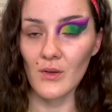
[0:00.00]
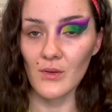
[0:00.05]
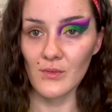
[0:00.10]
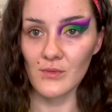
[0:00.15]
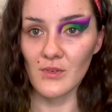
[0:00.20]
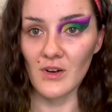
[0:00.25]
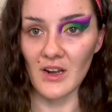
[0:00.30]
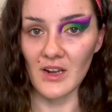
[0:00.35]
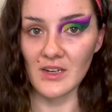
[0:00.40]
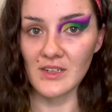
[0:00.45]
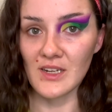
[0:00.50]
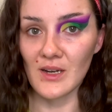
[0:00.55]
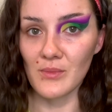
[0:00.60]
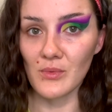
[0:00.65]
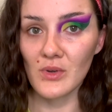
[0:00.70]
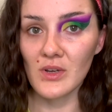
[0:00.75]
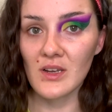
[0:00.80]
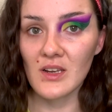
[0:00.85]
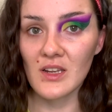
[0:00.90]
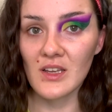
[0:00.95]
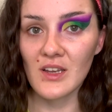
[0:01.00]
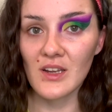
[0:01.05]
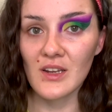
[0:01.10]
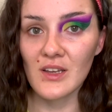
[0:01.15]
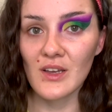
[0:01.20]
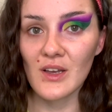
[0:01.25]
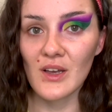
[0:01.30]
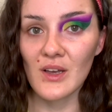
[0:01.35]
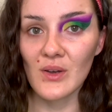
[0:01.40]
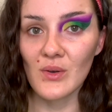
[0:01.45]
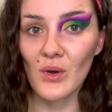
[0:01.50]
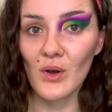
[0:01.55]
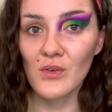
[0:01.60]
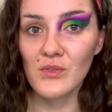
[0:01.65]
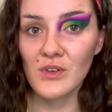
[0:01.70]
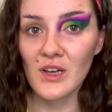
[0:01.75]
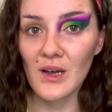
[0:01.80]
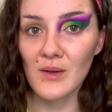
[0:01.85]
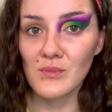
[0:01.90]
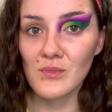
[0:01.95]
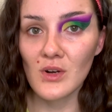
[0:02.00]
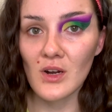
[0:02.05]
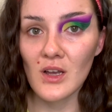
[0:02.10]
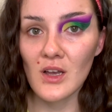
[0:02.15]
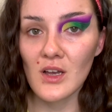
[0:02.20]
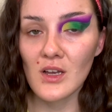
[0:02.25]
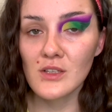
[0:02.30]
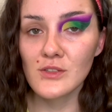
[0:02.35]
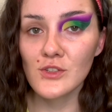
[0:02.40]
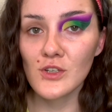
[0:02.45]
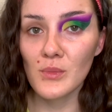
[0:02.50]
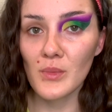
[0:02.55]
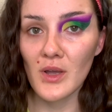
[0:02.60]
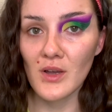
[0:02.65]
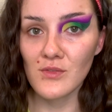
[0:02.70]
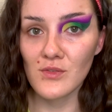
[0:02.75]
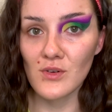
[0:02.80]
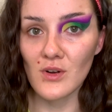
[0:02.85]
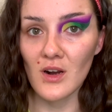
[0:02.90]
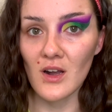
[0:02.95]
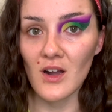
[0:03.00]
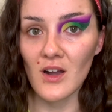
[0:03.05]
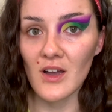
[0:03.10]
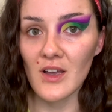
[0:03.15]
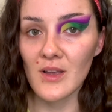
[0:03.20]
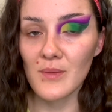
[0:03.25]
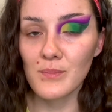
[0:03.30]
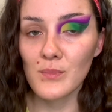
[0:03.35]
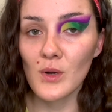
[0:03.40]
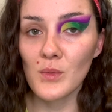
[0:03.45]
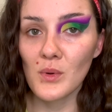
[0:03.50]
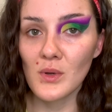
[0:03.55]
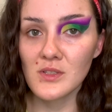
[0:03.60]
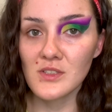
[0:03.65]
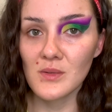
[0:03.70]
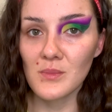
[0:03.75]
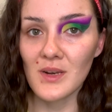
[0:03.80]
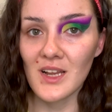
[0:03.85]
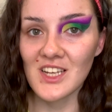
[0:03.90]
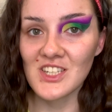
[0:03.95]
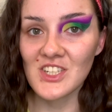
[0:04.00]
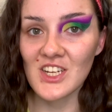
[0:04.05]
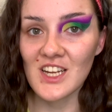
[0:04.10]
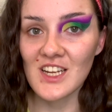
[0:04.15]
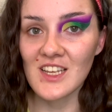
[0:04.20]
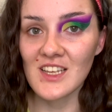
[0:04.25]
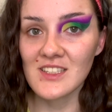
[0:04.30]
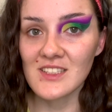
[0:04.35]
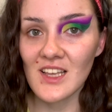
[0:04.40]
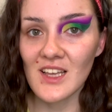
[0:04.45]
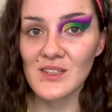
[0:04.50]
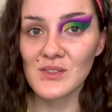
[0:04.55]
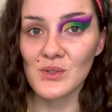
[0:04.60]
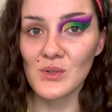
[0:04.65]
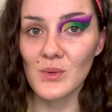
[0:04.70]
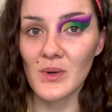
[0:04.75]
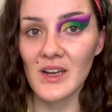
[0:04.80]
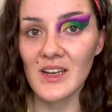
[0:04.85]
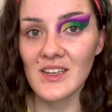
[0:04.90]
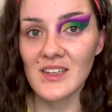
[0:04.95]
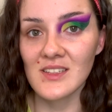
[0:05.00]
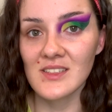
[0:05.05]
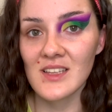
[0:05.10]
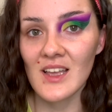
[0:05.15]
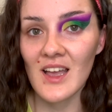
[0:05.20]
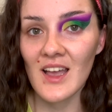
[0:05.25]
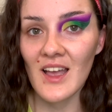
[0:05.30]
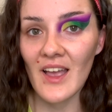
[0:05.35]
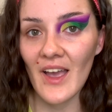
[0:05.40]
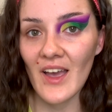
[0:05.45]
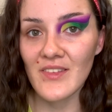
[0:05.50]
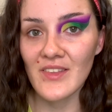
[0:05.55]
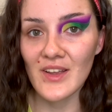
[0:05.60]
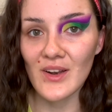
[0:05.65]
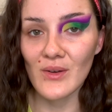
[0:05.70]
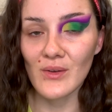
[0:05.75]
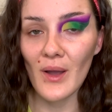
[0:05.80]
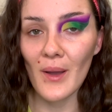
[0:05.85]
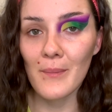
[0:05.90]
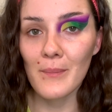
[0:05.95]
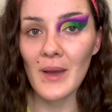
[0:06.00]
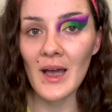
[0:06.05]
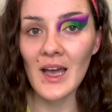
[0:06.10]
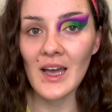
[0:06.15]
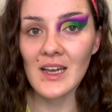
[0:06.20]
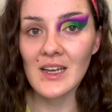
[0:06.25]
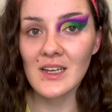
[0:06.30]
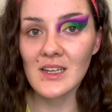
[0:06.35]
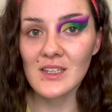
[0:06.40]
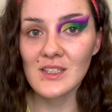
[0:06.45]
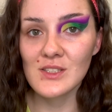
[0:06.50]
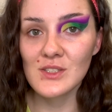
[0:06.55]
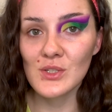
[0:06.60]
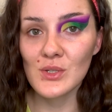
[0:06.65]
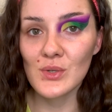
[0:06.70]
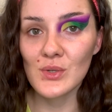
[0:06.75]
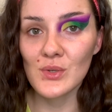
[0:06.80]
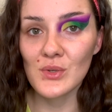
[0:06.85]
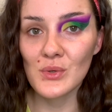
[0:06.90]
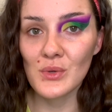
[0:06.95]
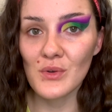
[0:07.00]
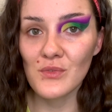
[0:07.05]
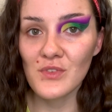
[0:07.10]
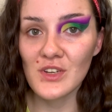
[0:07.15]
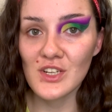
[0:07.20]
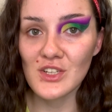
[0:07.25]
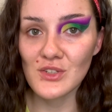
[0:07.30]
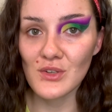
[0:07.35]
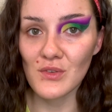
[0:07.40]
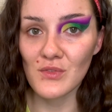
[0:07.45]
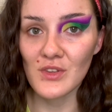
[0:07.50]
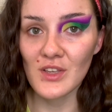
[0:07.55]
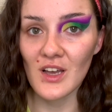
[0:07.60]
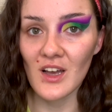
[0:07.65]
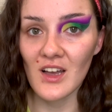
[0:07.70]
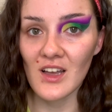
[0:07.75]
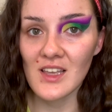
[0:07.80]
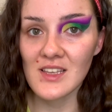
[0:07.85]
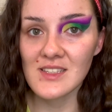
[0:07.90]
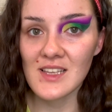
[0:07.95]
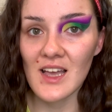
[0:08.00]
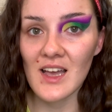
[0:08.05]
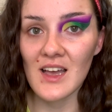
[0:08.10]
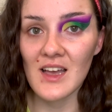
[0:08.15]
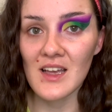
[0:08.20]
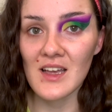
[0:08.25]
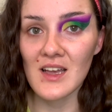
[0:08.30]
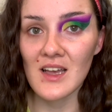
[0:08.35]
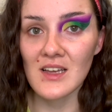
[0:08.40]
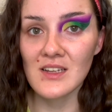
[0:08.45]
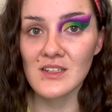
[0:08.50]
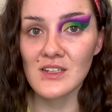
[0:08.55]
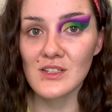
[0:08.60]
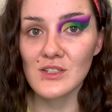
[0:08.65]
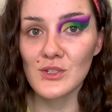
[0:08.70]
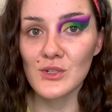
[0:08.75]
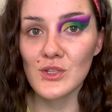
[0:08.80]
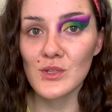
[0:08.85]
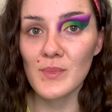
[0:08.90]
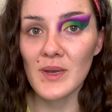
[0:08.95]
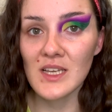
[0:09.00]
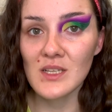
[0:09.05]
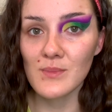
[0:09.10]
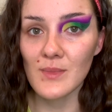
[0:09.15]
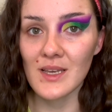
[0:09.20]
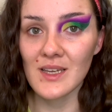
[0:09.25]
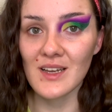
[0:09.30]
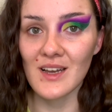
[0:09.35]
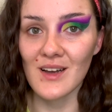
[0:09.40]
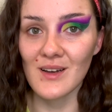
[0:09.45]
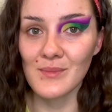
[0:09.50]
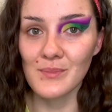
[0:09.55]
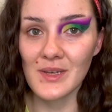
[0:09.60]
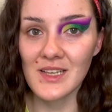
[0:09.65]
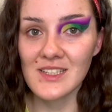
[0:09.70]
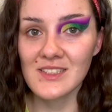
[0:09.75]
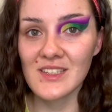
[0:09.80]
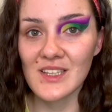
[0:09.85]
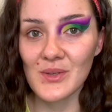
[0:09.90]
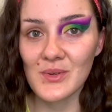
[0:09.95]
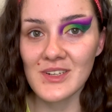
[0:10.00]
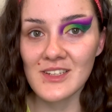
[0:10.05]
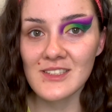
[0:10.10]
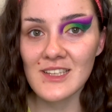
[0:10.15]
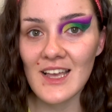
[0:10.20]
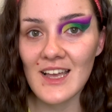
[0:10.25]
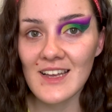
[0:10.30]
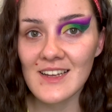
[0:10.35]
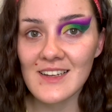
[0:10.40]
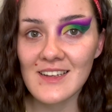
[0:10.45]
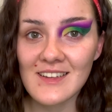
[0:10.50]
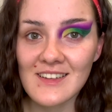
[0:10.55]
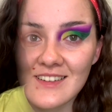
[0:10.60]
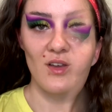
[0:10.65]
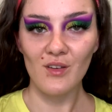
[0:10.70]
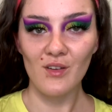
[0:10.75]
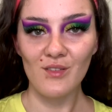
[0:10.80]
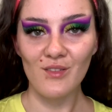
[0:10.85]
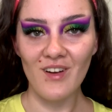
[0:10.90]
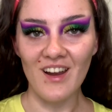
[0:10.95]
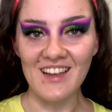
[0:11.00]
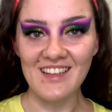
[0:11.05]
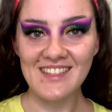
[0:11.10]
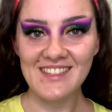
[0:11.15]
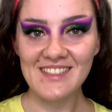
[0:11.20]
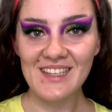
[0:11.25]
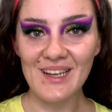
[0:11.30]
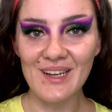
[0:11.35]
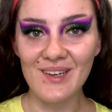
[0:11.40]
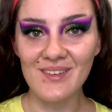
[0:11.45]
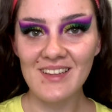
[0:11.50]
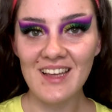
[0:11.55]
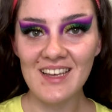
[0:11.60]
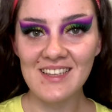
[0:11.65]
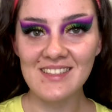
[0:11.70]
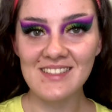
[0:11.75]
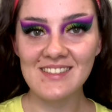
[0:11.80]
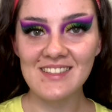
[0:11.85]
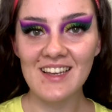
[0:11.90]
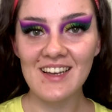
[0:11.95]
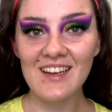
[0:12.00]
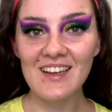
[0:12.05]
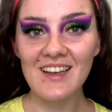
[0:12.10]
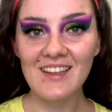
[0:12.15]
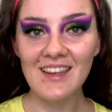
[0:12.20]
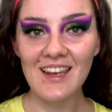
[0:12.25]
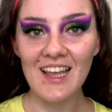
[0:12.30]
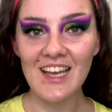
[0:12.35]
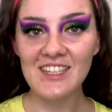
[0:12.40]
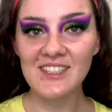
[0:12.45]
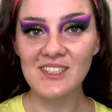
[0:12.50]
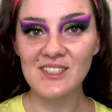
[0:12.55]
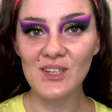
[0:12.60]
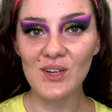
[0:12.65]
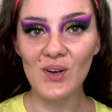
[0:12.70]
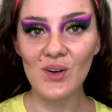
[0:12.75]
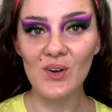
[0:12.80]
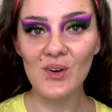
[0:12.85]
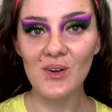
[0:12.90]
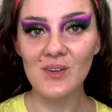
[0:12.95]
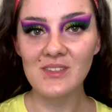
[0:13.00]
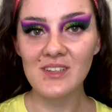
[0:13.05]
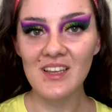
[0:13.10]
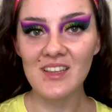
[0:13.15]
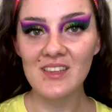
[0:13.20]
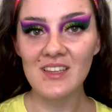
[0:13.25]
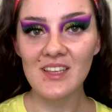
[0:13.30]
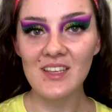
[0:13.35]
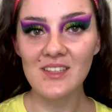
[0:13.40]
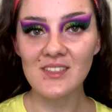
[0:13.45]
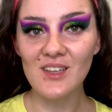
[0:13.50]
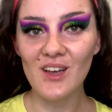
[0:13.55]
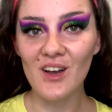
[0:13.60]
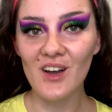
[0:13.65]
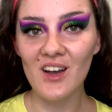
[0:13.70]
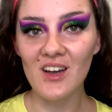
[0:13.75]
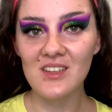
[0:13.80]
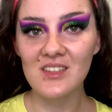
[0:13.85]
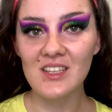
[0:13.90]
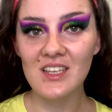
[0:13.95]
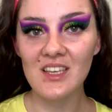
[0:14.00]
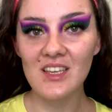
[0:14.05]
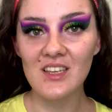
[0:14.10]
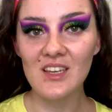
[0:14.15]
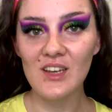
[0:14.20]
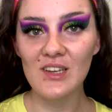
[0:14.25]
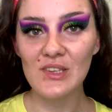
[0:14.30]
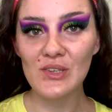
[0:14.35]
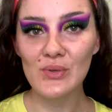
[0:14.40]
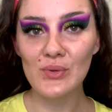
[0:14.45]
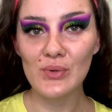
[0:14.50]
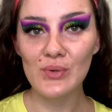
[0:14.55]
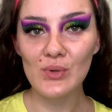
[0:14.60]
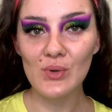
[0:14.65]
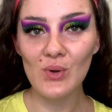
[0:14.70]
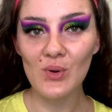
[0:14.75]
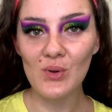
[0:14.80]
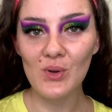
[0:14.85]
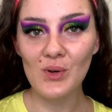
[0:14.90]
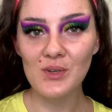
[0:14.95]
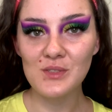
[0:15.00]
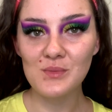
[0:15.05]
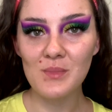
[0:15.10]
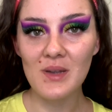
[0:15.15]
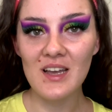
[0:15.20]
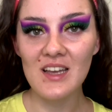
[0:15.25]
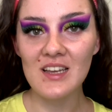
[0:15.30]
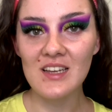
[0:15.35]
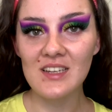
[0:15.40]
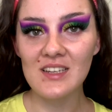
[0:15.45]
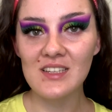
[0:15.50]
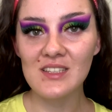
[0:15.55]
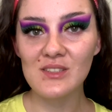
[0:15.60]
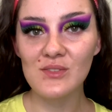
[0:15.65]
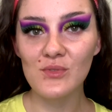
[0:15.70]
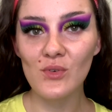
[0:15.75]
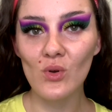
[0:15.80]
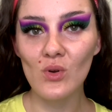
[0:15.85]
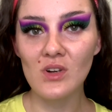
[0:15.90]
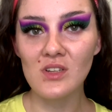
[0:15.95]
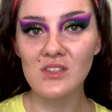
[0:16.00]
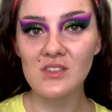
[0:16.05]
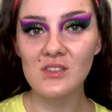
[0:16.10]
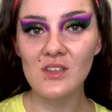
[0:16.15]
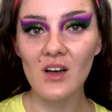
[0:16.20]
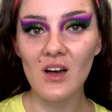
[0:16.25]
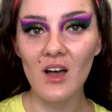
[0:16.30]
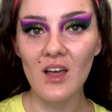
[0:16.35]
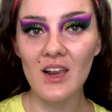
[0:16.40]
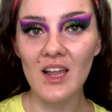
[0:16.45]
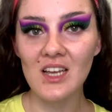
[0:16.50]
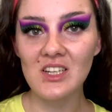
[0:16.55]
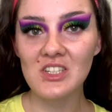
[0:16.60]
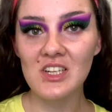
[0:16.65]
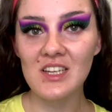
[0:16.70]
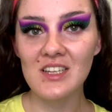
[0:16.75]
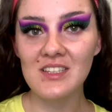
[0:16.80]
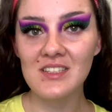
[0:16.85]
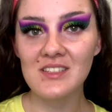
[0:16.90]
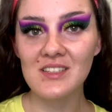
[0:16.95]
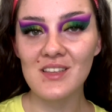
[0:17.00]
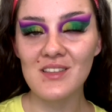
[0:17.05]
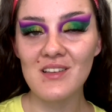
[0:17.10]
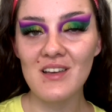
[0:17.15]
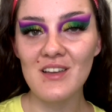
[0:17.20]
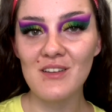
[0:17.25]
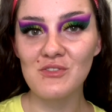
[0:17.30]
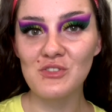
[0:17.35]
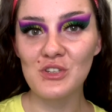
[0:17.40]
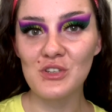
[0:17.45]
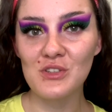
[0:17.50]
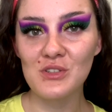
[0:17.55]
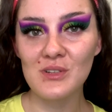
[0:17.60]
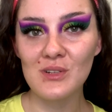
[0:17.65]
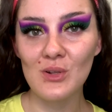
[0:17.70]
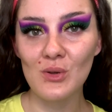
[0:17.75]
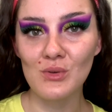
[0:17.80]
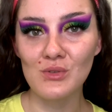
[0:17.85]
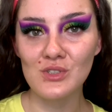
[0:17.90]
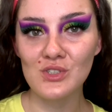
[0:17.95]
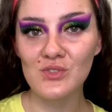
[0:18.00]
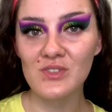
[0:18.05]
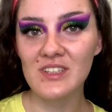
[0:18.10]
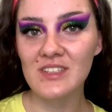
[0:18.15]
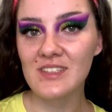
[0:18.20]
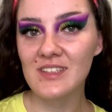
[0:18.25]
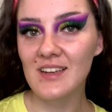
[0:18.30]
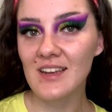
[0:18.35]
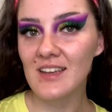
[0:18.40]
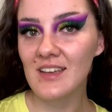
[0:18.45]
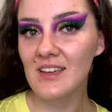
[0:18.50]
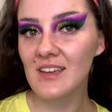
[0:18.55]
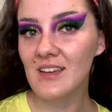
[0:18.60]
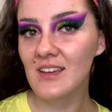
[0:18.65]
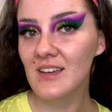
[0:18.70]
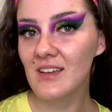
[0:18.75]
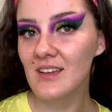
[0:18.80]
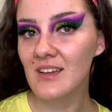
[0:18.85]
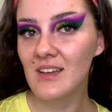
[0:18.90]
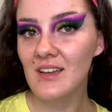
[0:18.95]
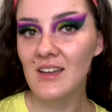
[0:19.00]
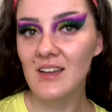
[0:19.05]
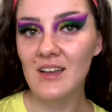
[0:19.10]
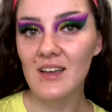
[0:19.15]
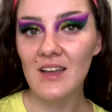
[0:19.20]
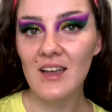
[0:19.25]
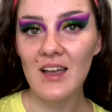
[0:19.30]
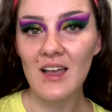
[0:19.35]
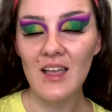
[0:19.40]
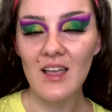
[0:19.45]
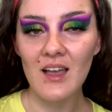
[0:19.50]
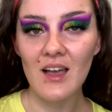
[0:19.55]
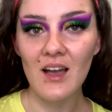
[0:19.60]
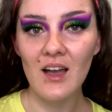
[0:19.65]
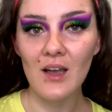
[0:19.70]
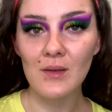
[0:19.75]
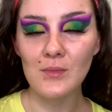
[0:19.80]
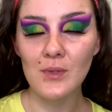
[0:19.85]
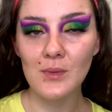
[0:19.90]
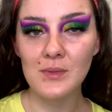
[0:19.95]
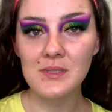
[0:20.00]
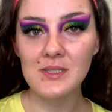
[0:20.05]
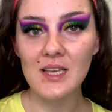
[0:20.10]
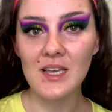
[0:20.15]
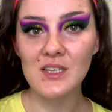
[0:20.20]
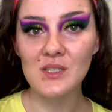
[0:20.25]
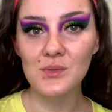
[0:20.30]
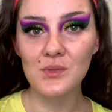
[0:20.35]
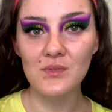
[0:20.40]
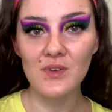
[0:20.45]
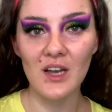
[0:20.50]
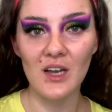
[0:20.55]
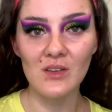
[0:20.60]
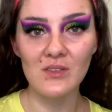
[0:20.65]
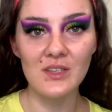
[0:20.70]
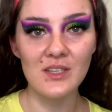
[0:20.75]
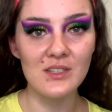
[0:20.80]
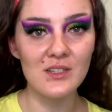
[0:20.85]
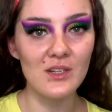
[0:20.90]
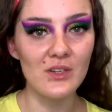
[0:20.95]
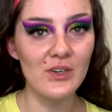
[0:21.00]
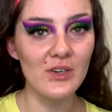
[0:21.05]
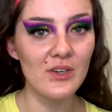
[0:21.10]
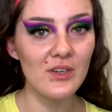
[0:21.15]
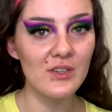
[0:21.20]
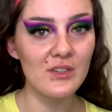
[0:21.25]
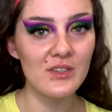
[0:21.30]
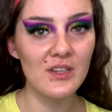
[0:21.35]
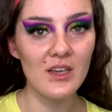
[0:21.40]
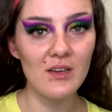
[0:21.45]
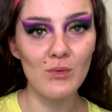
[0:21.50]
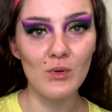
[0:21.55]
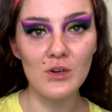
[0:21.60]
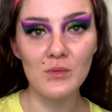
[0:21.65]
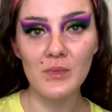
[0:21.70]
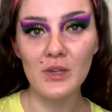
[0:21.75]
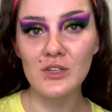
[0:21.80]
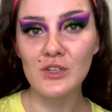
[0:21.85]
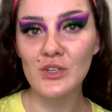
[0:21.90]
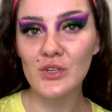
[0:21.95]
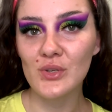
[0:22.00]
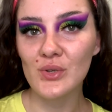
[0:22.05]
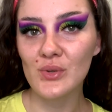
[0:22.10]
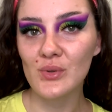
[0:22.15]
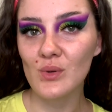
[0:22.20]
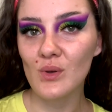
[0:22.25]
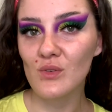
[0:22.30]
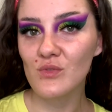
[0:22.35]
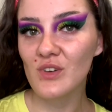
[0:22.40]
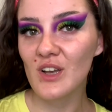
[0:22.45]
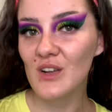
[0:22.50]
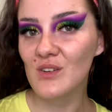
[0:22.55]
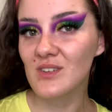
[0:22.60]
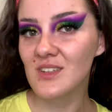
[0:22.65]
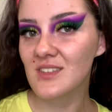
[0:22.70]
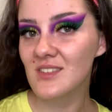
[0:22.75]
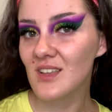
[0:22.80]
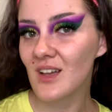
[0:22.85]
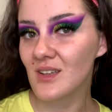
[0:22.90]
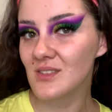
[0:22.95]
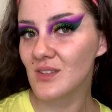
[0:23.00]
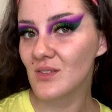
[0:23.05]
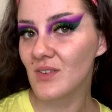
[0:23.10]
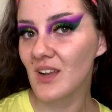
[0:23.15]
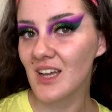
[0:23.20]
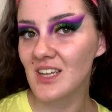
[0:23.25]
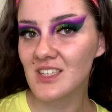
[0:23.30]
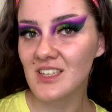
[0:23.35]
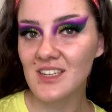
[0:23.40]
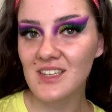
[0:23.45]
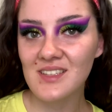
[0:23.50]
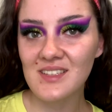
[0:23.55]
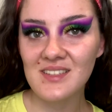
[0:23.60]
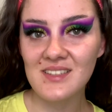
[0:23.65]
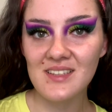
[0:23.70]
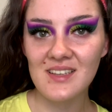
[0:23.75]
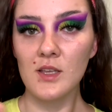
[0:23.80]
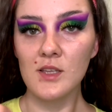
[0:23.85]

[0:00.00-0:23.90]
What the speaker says: Right, now I'm quickly going to go off camera, do my other eye, pop on some lashes as always, and then I'll come back to finish off the eyes and do the base makeup. See you in a sec. Right, so that is done, lashes are on. These are the Unicorn Cosmetics Fallen Star lashes that they have just launched recently. I'm obsessed with how these look. They're one of my new favourite styles of lashes.